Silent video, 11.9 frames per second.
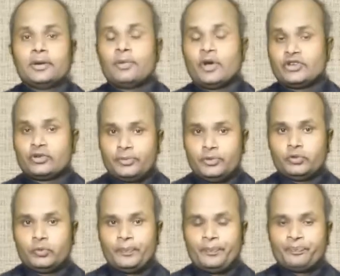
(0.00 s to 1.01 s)
point of
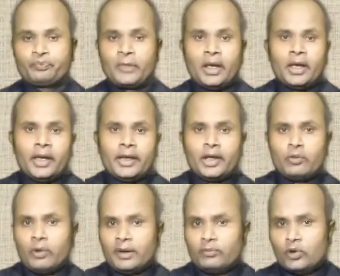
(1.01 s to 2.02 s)
view.
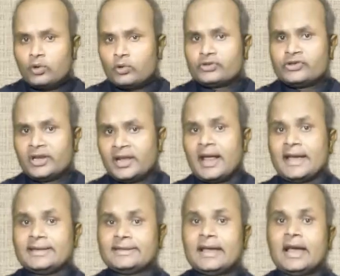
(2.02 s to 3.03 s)
Here one more question
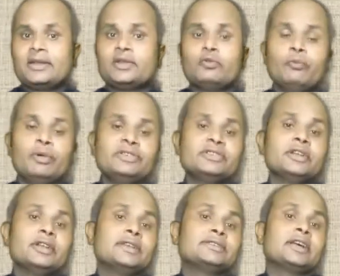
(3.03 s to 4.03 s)
arises, that which
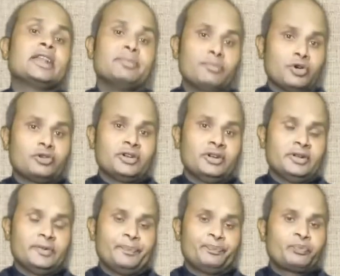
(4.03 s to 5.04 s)
dates are
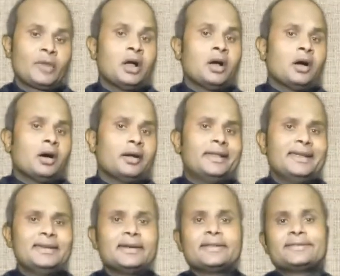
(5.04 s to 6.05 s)
important? A
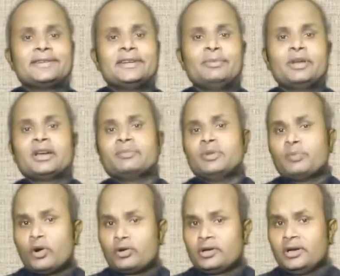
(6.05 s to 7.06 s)
date doesn't become
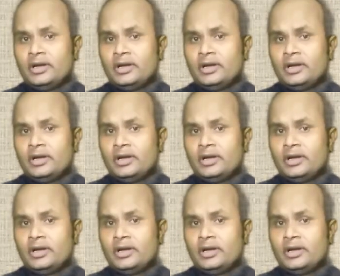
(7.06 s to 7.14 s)
important